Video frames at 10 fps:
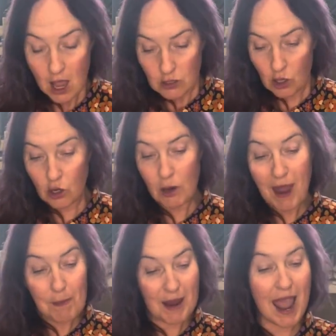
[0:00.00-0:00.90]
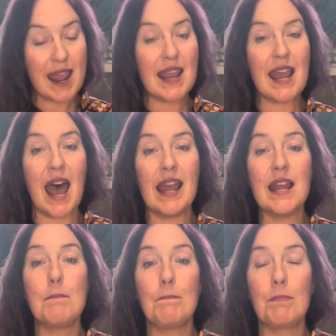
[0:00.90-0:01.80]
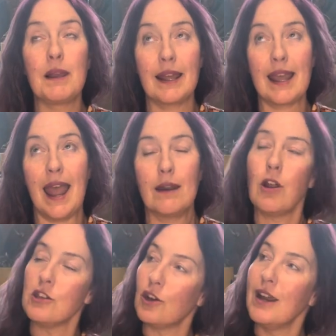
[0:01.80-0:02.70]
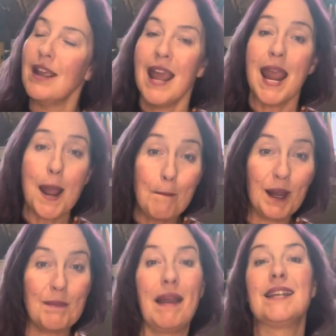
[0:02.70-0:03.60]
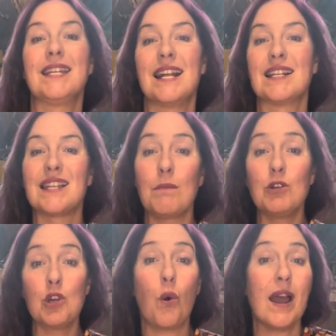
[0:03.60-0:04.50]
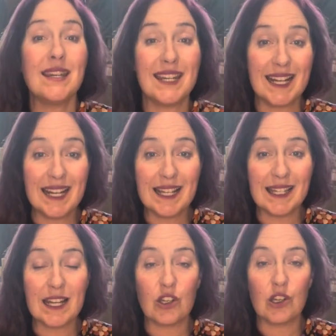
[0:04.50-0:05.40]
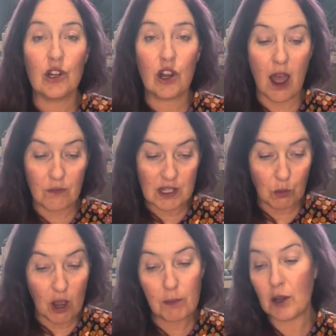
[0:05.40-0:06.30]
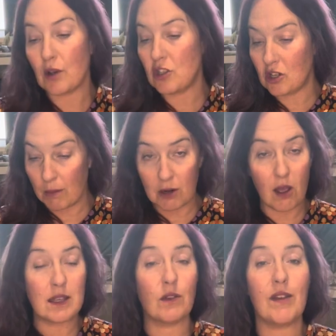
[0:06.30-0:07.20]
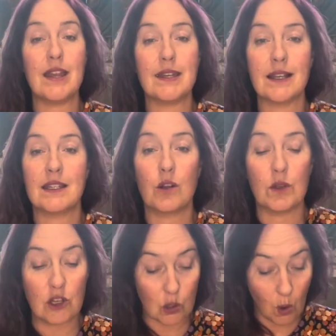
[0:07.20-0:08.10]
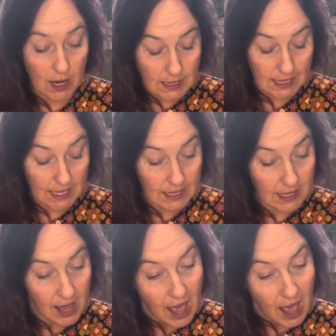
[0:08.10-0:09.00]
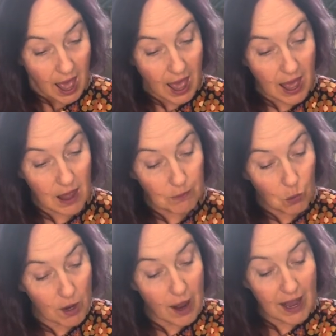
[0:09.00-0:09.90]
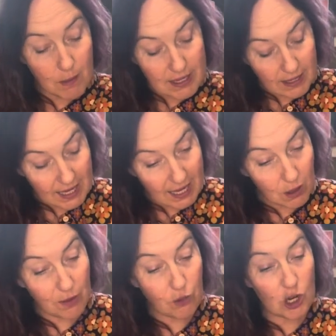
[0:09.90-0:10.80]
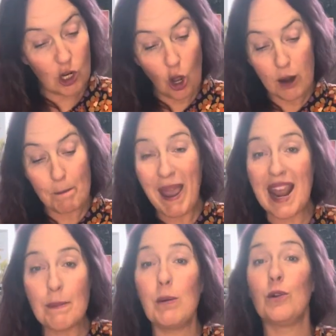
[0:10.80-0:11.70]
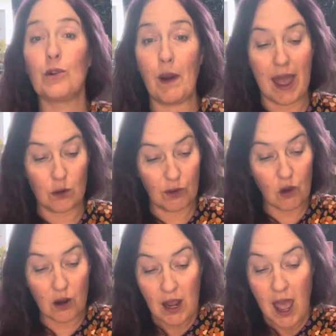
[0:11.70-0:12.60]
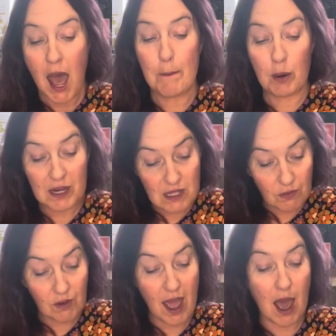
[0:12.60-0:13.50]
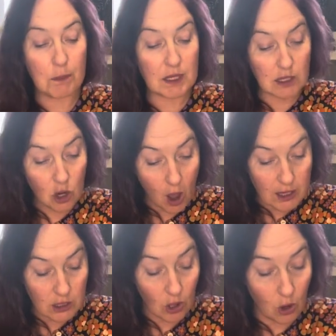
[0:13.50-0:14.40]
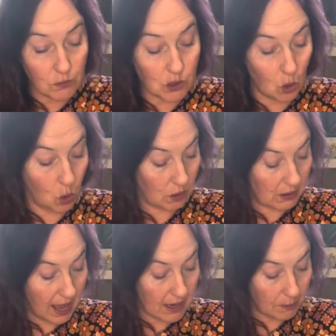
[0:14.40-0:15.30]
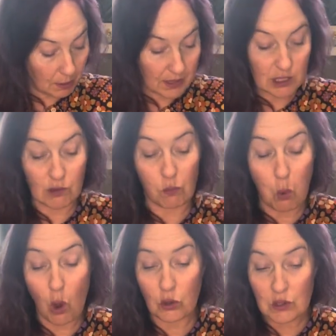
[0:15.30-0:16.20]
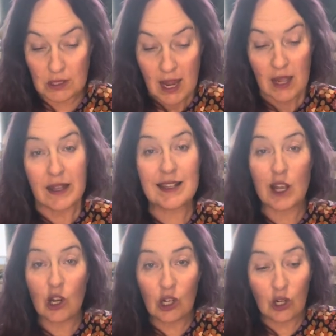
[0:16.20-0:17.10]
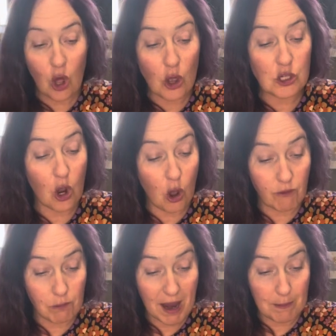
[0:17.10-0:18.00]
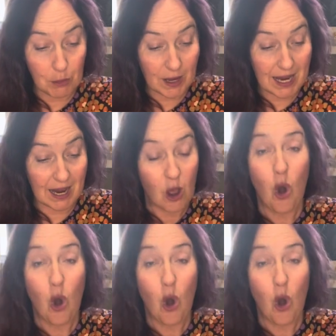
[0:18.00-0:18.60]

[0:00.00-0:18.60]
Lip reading: So you may be implementing some new ideas into your life as well, because Geminis are fantastic with new ideas. When I come down here, we've got a lot of people around. We've got a Prince of Cups, a Knight of Swords, and a Prince of Wands. There's a lot of people here.